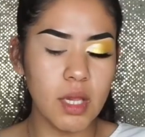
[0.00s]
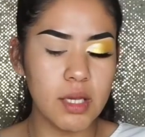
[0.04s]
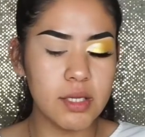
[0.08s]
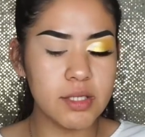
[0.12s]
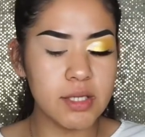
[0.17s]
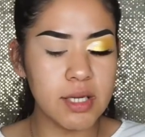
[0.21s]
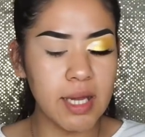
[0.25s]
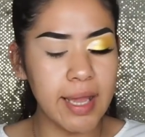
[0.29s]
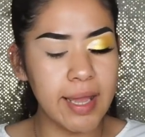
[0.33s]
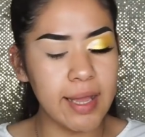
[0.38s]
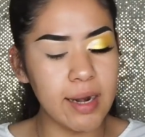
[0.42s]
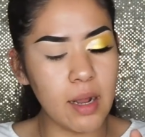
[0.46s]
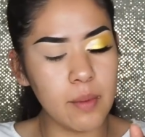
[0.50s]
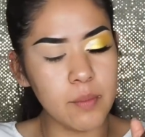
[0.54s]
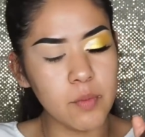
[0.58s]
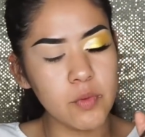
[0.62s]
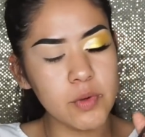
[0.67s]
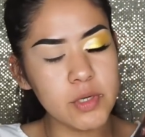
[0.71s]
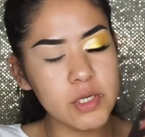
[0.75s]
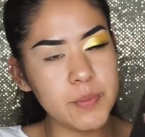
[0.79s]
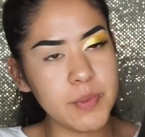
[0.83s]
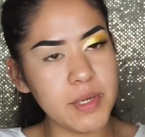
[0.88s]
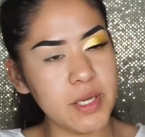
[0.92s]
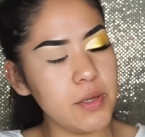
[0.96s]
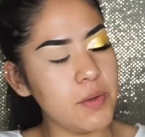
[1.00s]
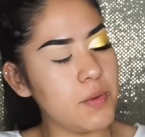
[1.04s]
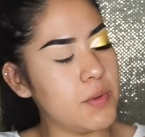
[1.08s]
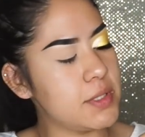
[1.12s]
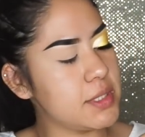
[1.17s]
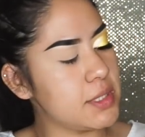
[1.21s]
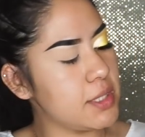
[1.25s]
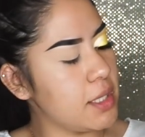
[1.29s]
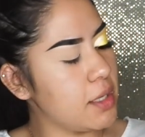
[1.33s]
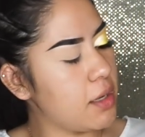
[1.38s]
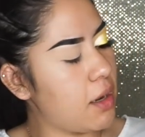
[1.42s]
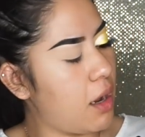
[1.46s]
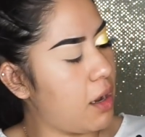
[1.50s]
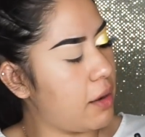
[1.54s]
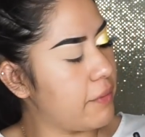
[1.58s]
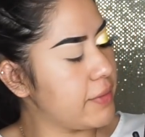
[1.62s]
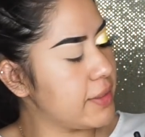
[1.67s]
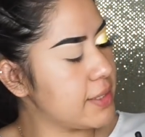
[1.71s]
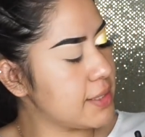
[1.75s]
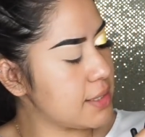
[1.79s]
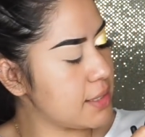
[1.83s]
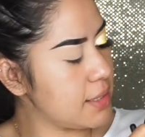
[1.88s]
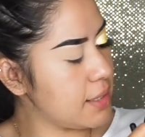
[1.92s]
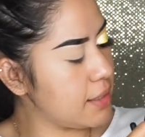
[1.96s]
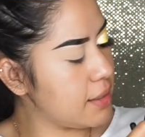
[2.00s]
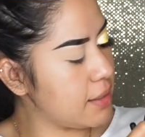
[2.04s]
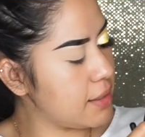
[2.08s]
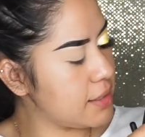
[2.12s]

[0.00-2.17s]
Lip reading: And I'm going to be using obviously